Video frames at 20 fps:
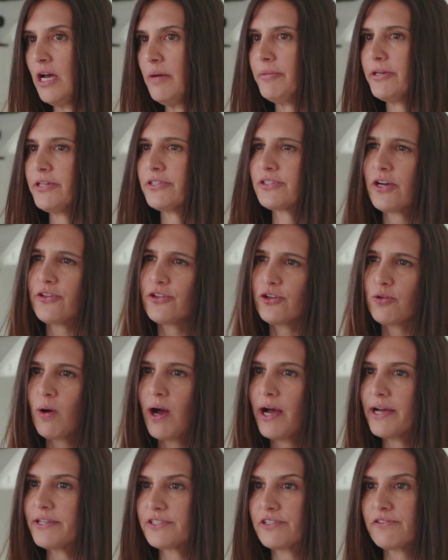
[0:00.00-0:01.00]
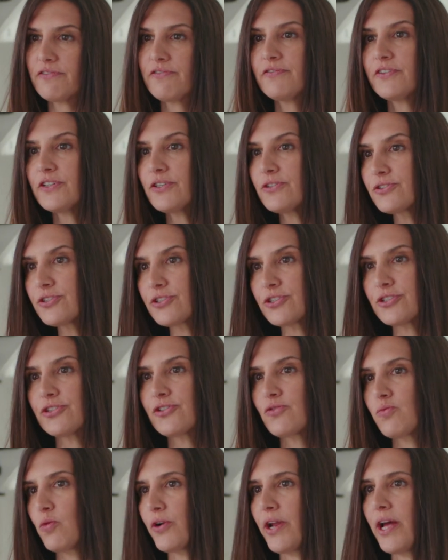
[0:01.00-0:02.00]
because otherwise the
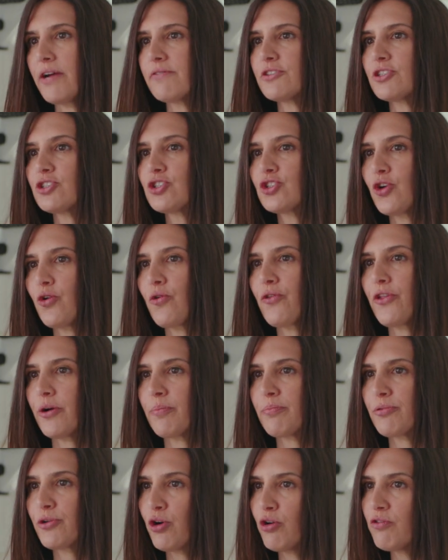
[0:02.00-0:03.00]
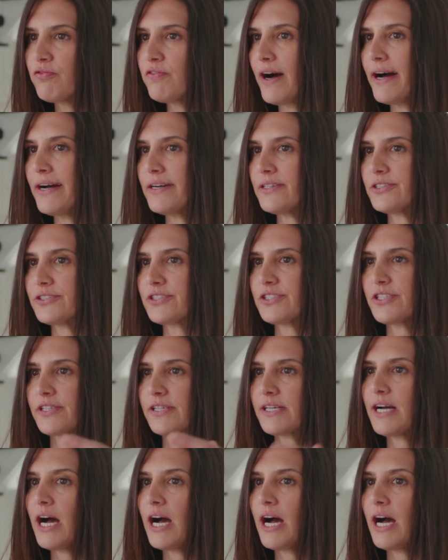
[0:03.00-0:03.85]
filters won't ever show their profiles to the